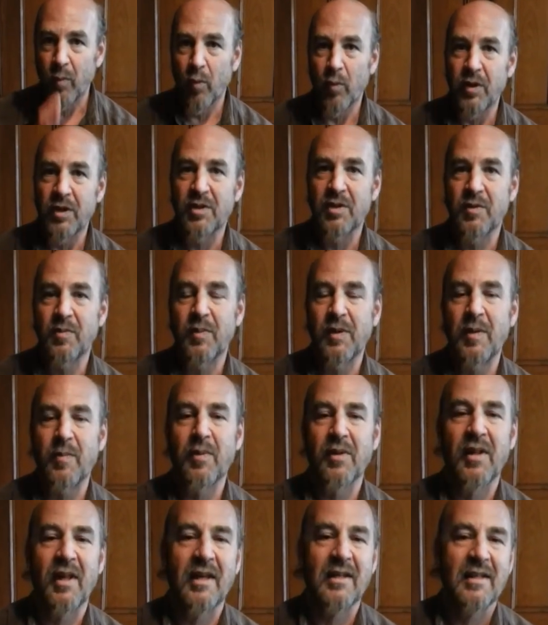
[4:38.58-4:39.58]
which
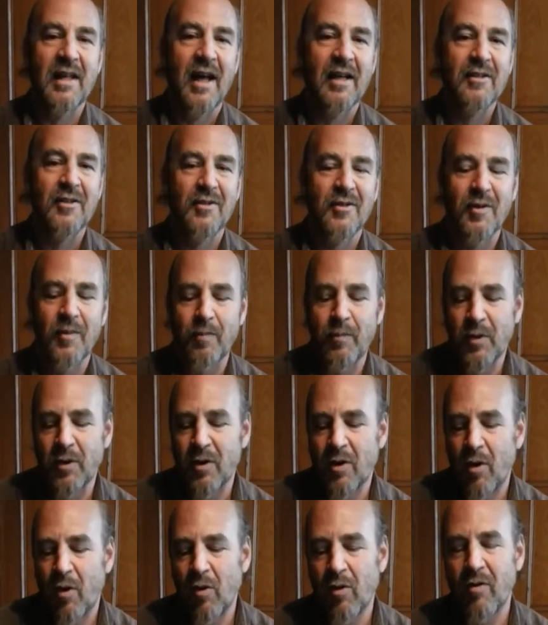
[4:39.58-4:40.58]
people like Dr.
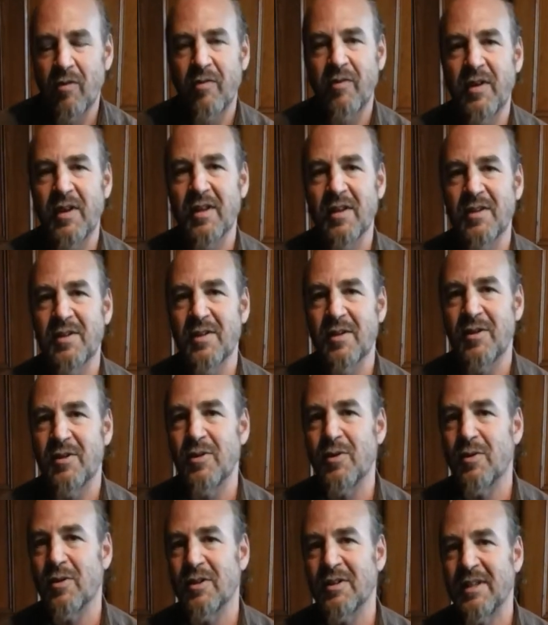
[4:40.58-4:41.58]
Mercola feel is a
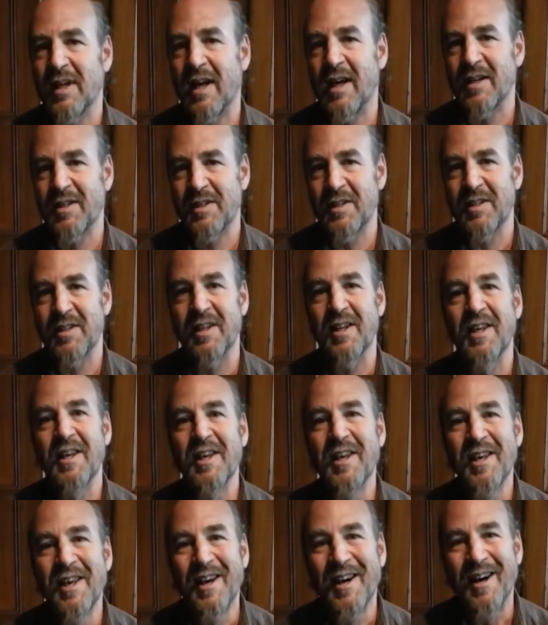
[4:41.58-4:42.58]
neurotoxin.
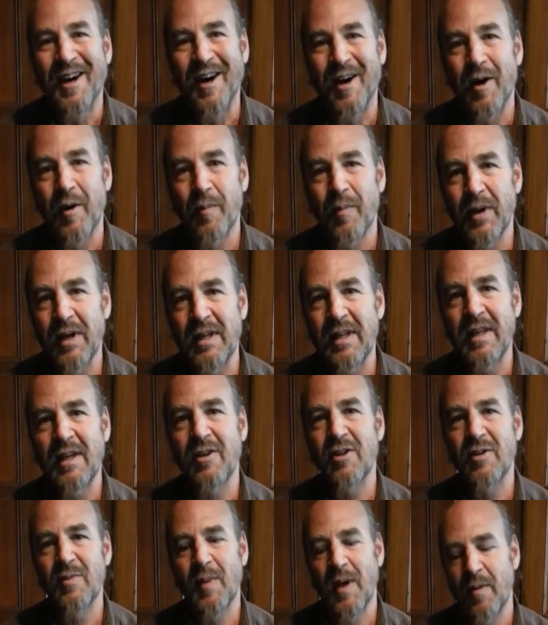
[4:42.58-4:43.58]
But
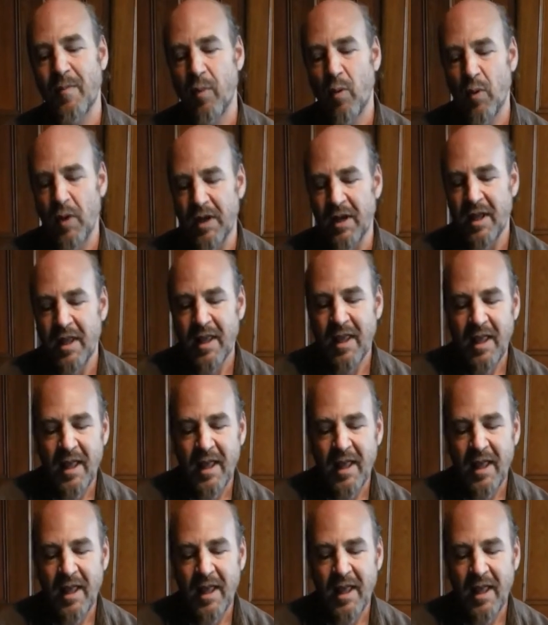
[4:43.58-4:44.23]
here's my point.